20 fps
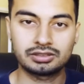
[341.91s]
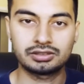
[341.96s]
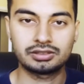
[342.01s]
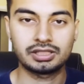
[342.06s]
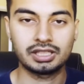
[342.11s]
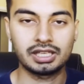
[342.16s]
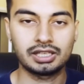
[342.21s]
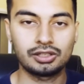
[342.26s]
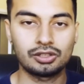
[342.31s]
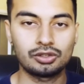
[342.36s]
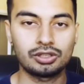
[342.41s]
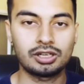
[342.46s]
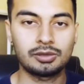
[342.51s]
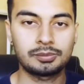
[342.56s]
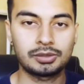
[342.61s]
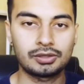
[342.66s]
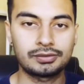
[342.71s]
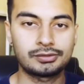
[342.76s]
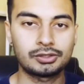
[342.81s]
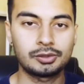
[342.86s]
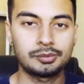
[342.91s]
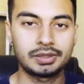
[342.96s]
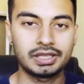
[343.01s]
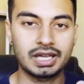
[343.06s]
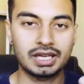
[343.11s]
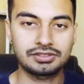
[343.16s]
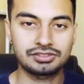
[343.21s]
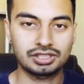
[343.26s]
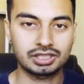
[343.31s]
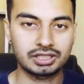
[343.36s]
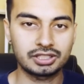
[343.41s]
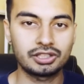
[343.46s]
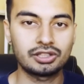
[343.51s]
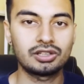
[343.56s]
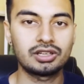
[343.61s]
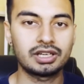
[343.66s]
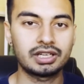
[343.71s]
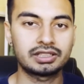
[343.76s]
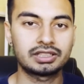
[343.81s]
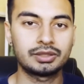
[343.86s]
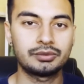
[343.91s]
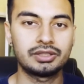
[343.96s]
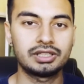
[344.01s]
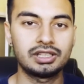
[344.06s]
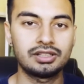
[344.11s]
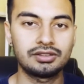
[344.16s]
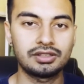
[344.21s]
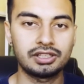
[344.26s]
you are performing extracurricular activities